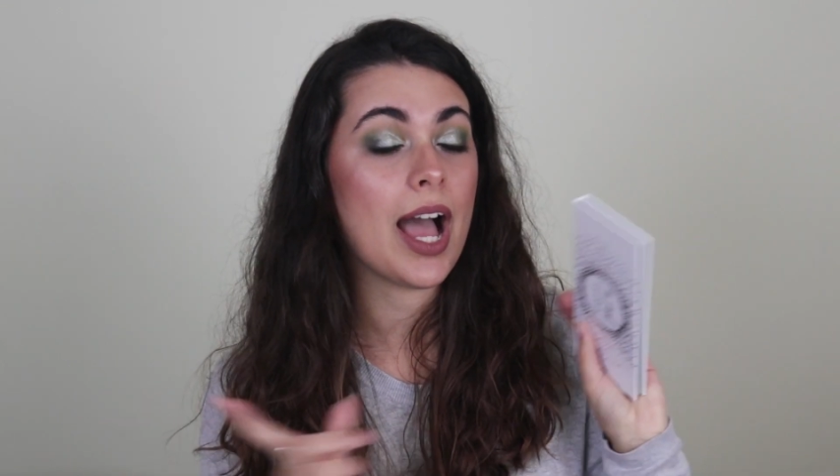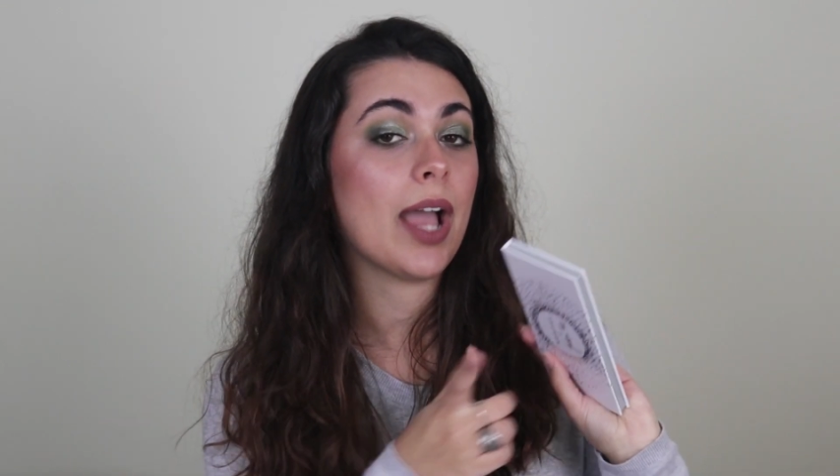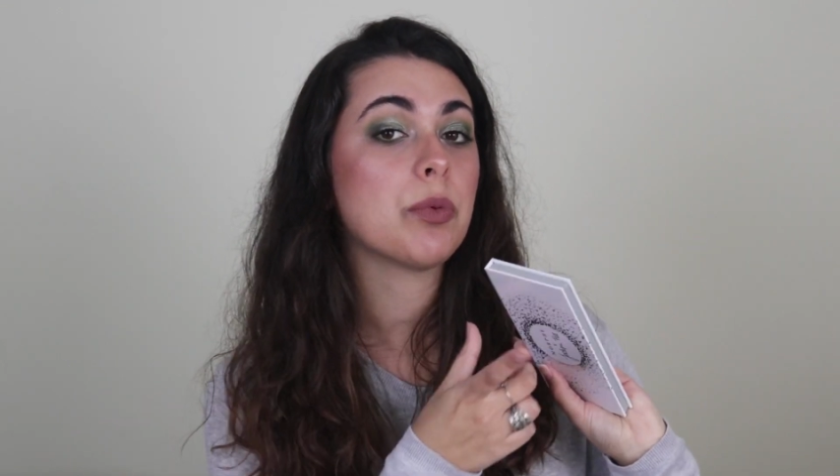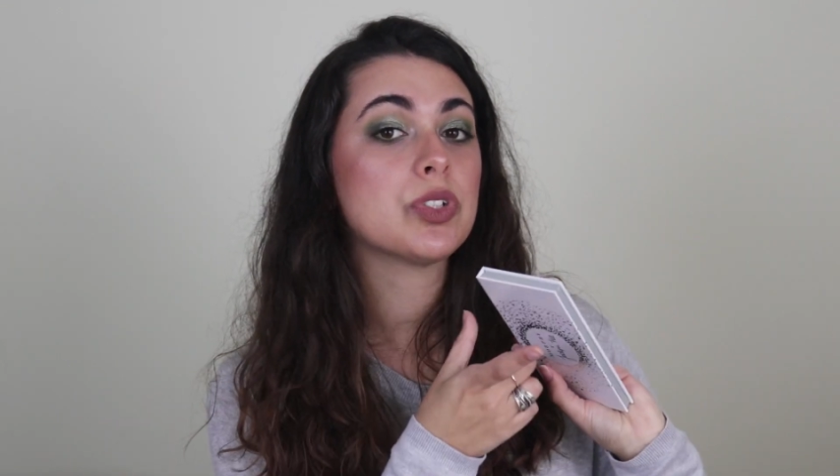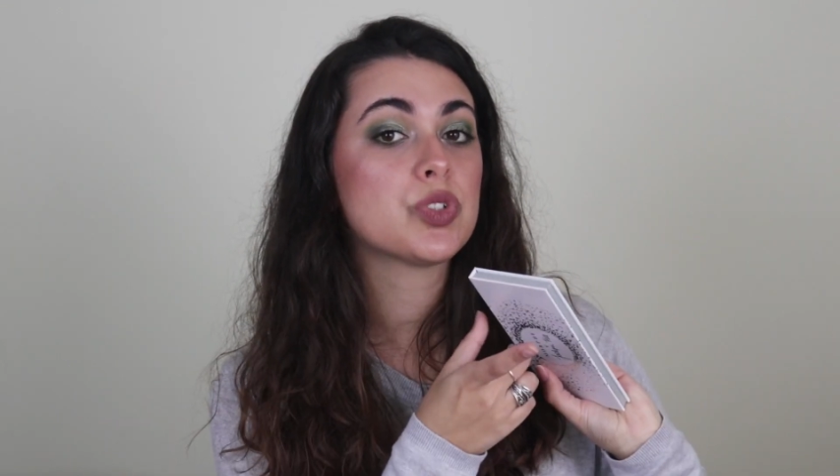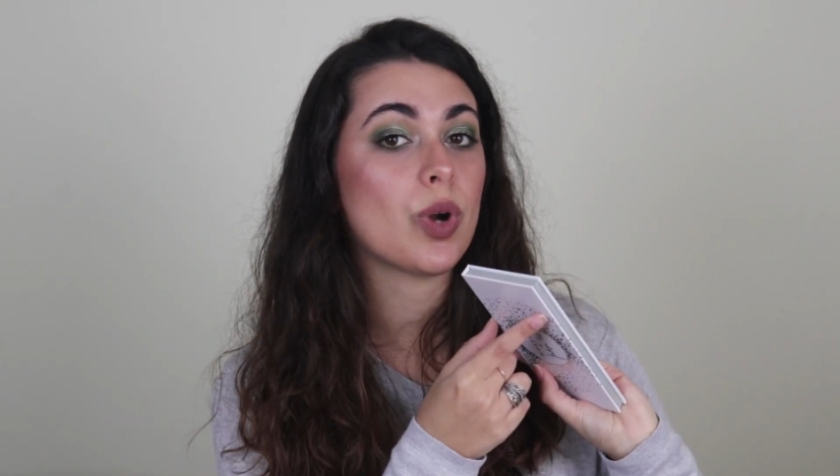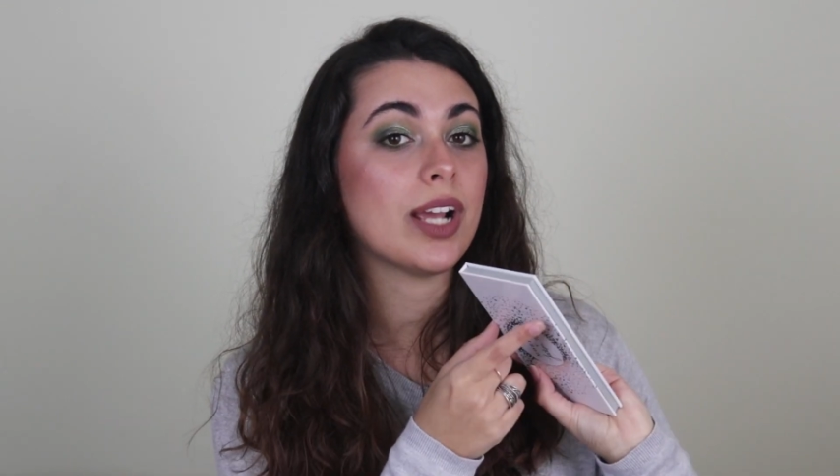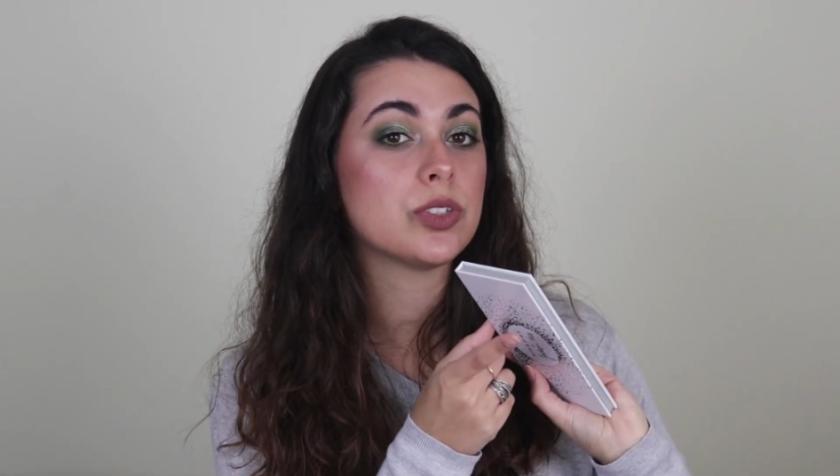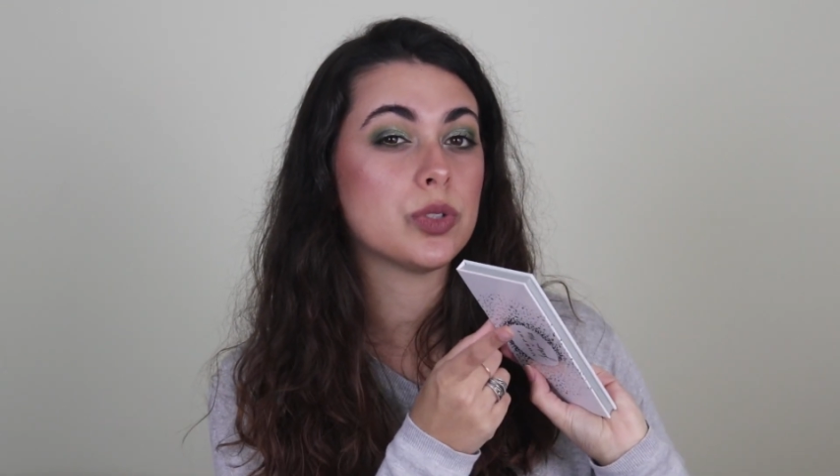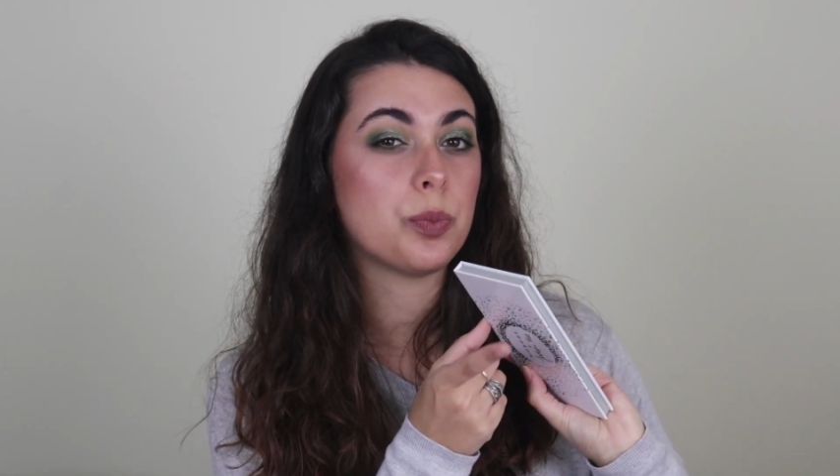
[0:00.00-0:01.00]
I will
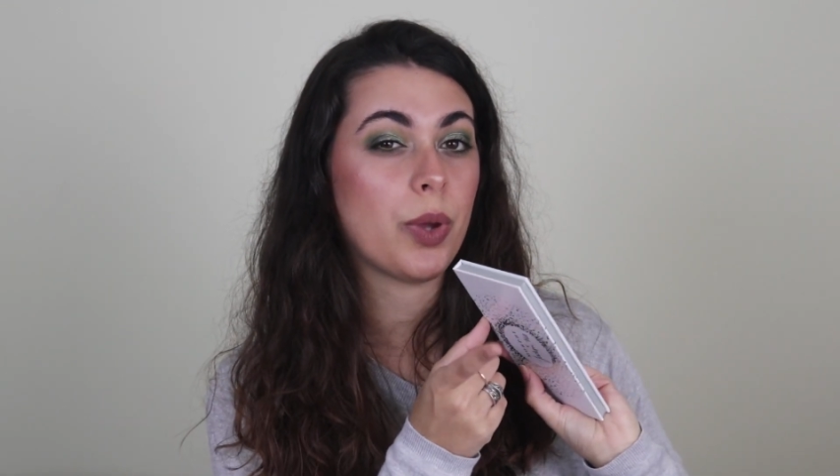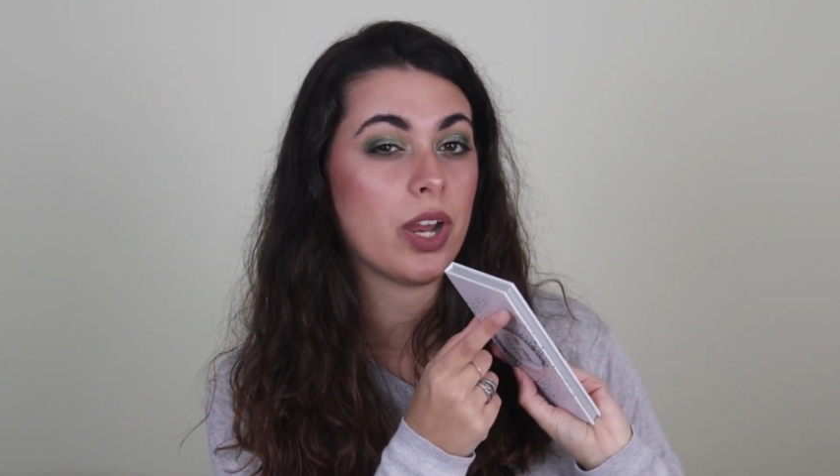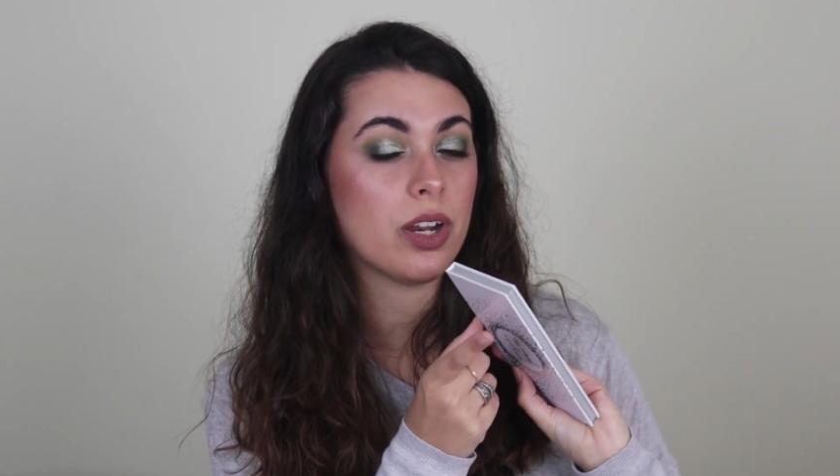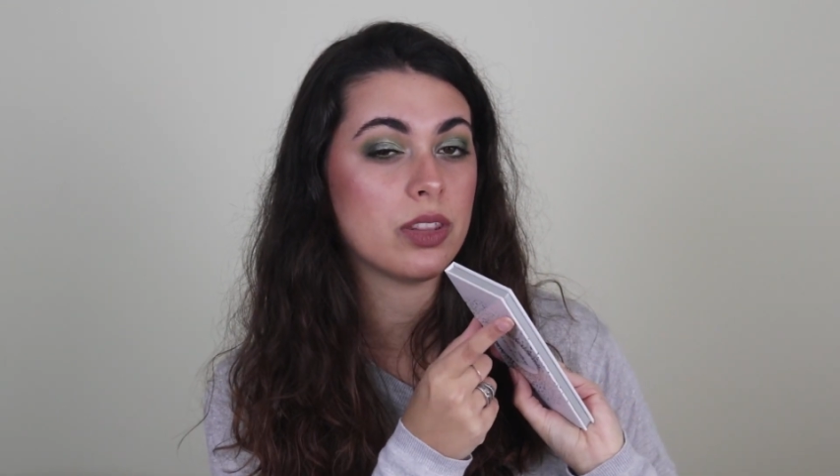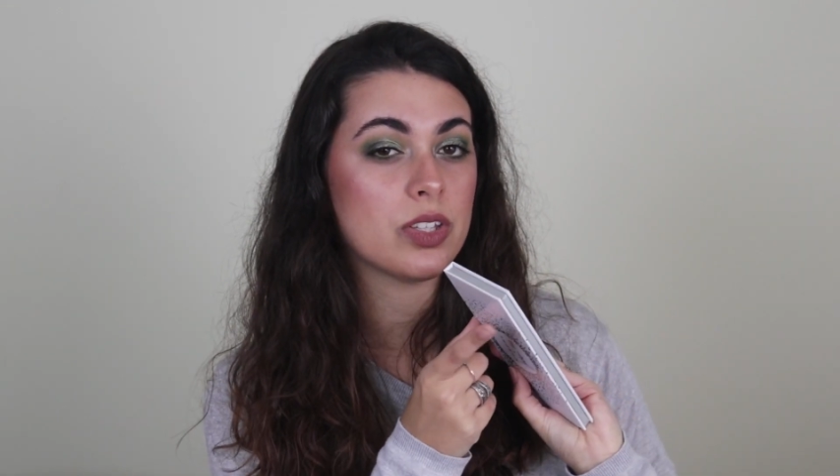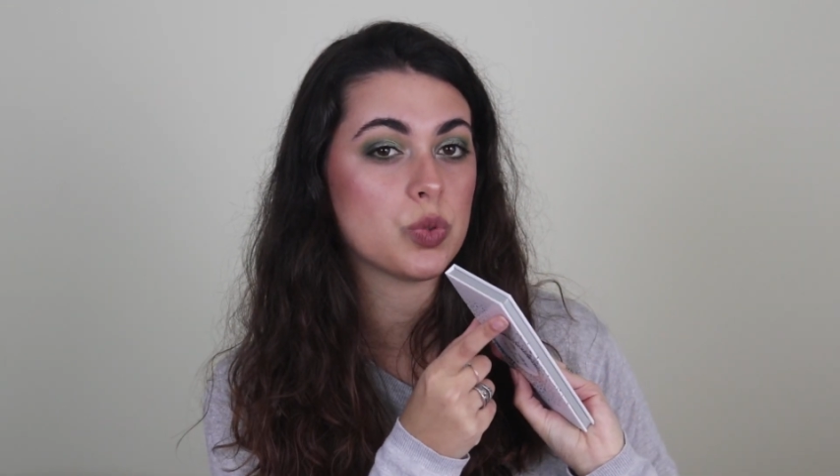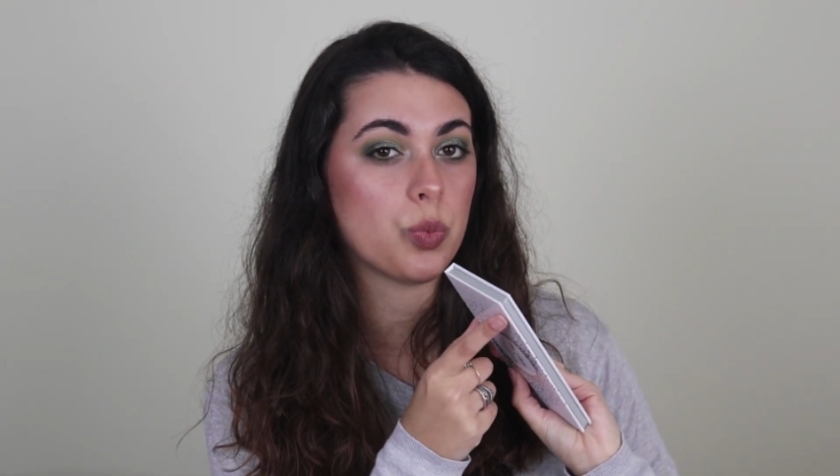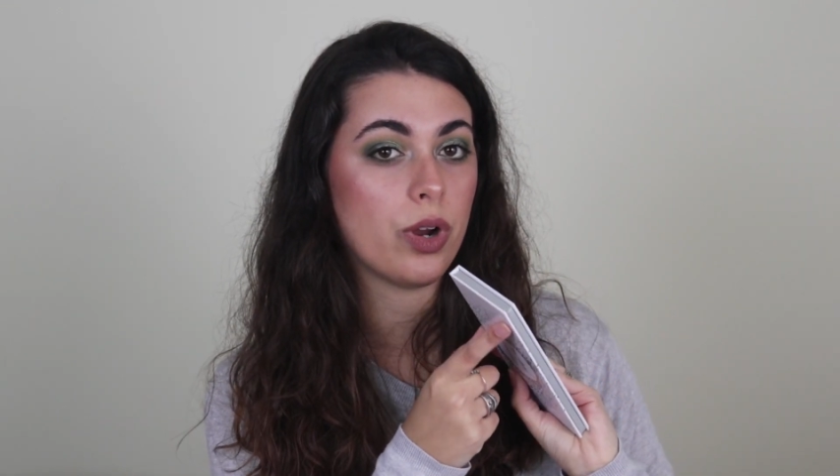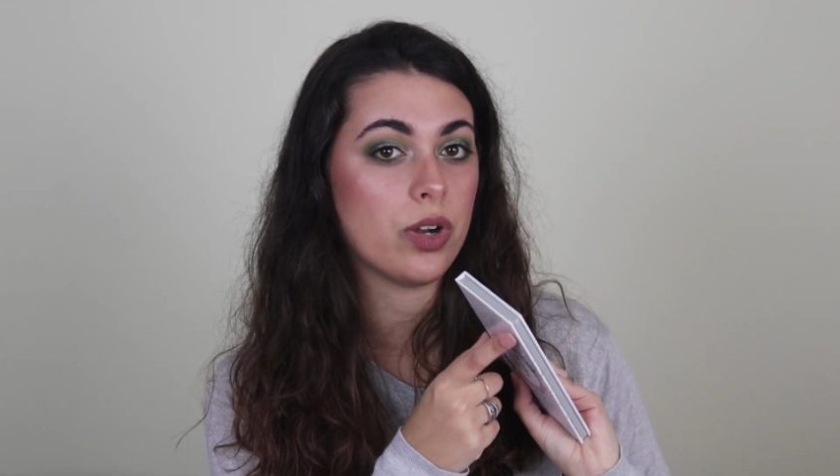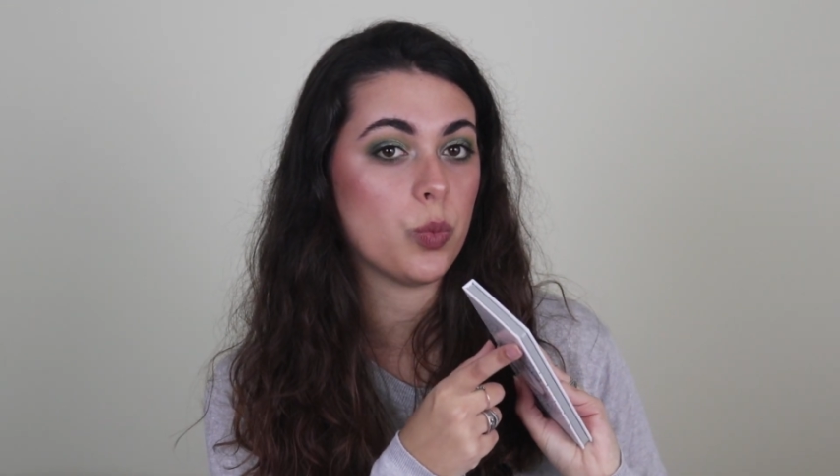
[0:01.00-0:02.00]
try to pair this
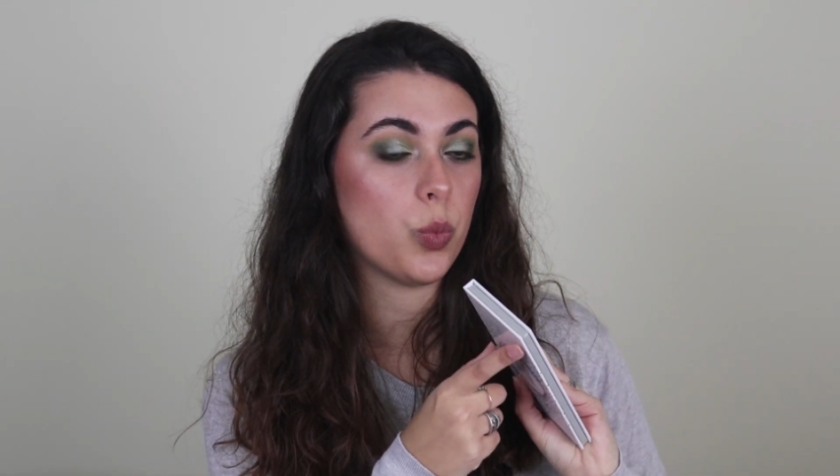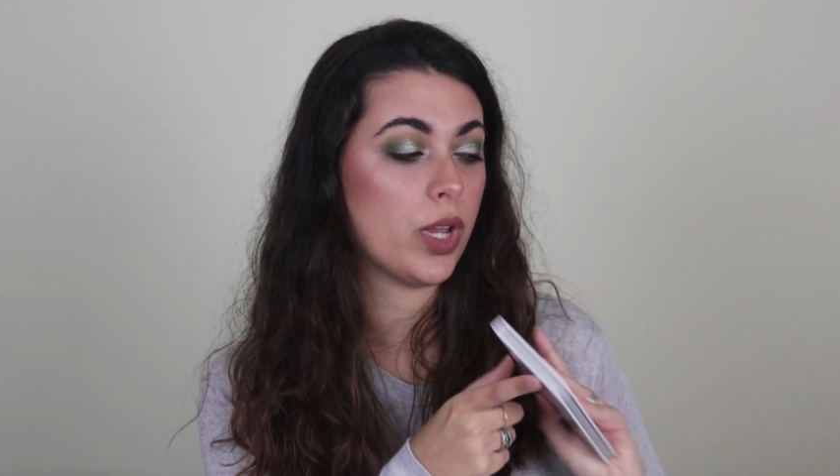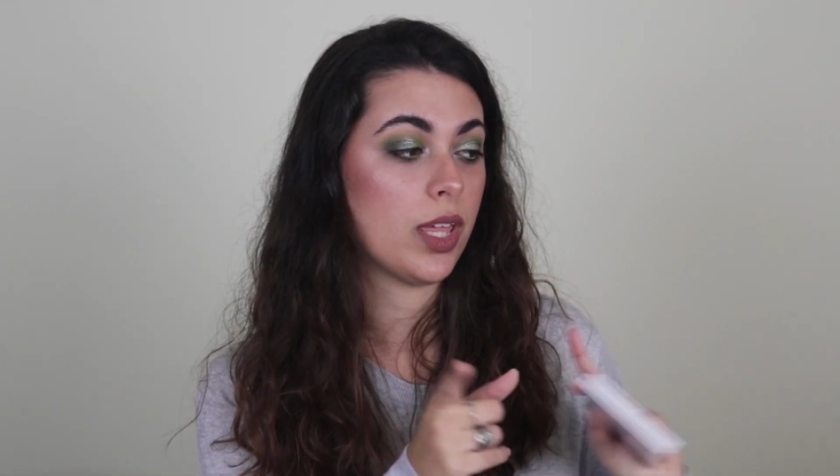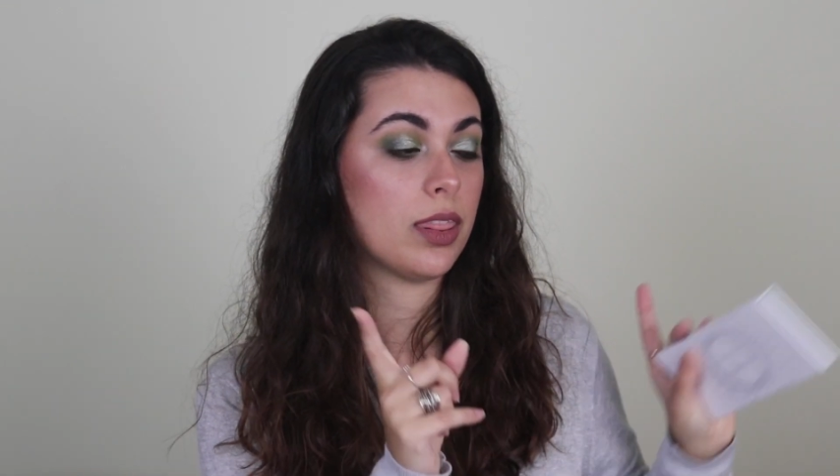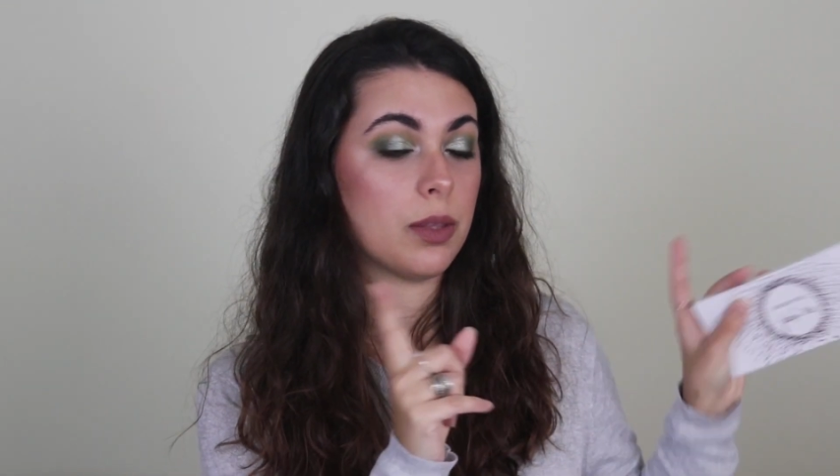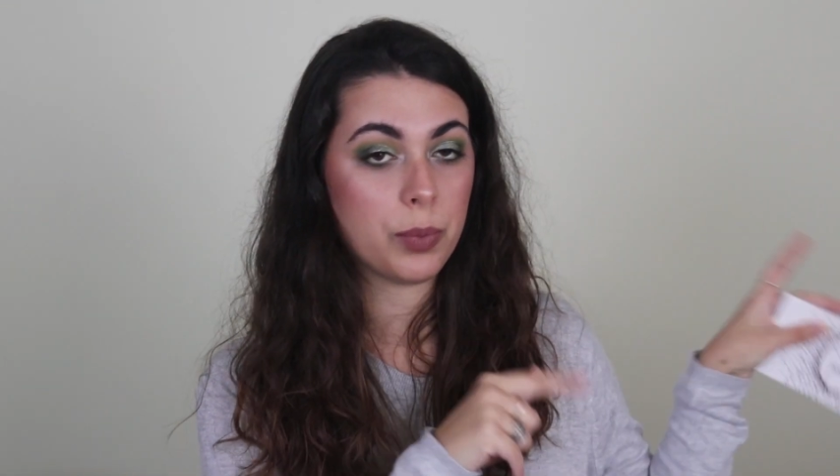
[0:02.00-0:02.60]
one with the